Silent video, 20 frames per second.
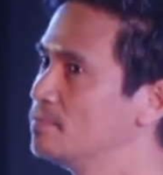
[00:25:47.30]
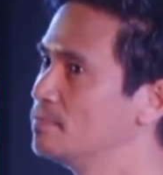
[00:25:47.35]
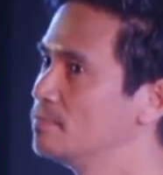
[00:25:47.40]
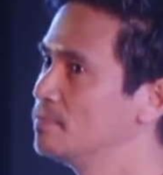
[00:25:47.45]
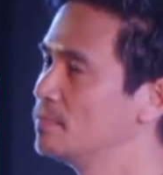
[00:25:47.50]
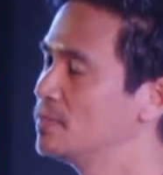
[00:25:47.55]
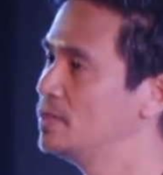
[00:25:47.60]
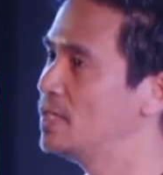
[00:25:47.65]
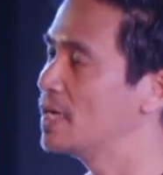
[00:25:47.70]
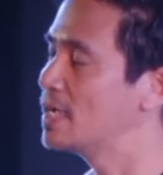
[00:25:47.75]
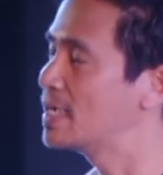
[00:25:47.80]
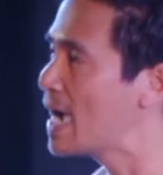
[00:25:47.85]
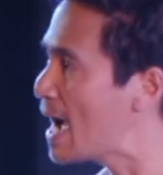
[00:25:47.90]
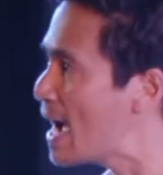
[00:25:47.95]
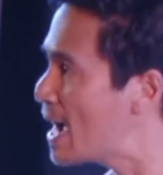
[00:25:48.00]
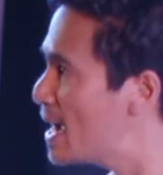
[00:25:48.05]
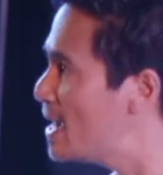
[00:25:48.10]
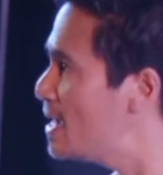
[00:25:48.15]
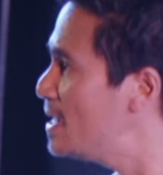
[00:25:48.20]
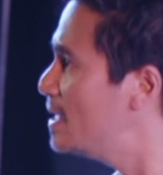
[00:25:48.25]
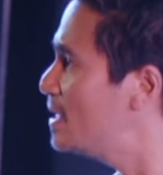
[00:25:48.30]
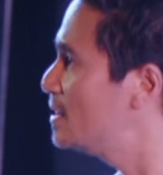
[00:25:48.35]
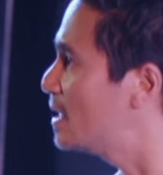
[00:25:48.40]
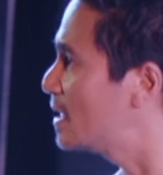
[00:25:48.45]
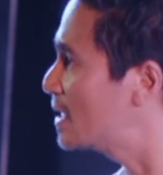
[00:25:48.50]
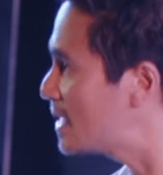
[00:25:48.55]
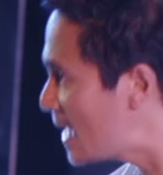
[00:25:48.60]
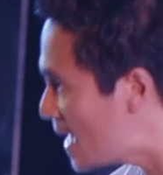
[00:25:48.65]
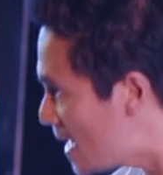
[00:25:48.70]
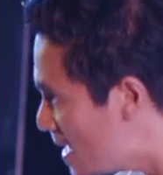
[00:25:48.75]
The guy in the
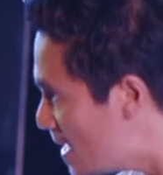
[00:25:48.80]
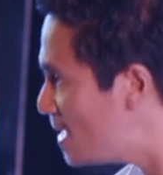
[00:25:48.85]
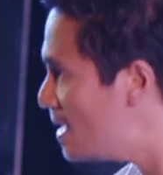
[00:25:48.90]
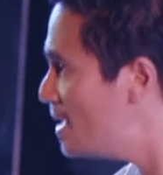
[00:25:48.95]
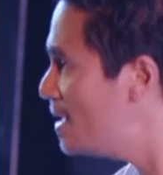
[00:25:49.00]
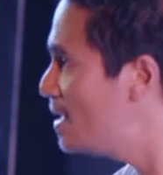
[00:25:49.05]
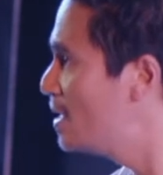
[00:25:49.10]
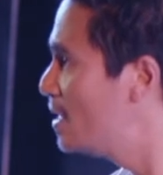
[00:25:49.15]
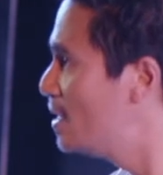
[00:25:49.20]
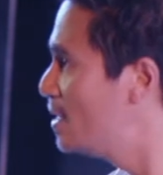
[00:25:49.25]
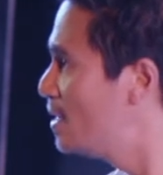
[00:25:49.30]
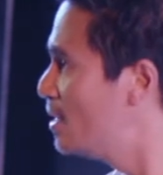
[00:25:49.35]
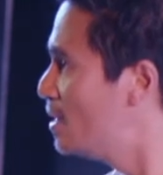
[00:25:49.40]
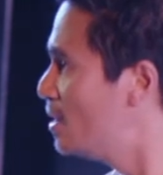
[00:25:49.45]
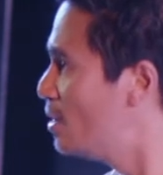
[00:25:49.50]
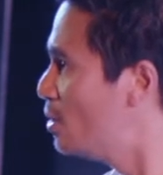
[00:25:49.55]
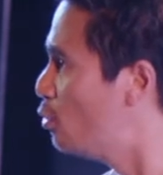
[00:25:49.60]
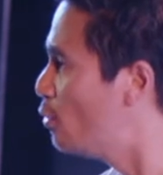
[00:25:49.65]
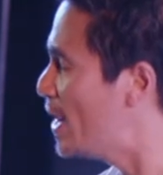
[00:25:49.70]
king, who